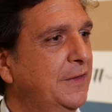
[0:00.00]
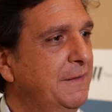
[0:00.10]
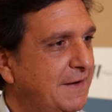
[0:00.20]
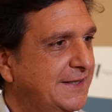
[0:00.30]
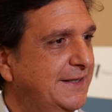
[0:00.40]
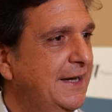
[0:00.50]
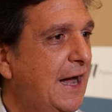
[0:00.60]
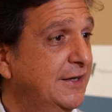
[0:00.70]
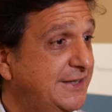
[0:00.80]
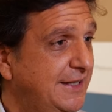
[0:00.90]
diversity
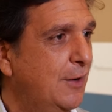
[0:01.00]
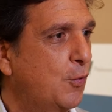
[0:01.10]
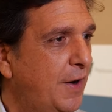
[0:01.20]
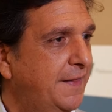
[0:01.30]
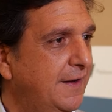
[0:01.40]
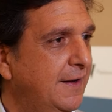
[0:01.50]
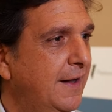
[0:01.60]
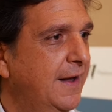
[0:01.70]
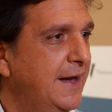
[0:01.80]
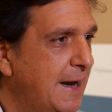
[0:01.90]
and Chilean quality
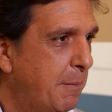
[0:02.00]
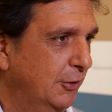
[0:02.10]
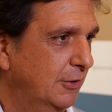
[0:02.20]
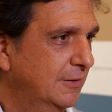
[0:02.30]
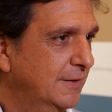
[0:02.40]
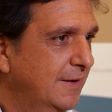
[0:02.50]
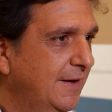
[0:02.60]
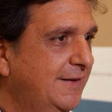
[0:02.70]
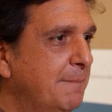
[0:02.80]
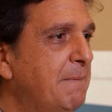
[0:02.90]
in a bottle.
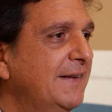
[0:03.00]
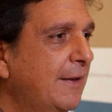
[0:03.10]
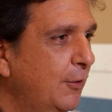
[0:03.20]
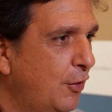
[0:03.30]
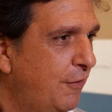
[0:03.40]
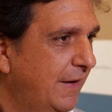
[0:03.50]
It's the ambassador of